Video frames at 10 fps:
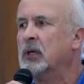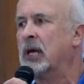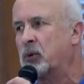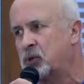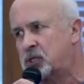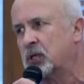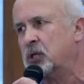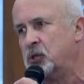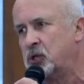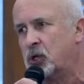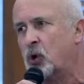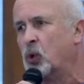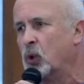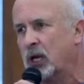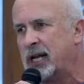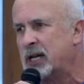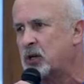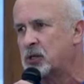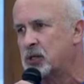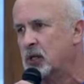They were still using coal
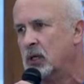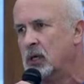lanterns.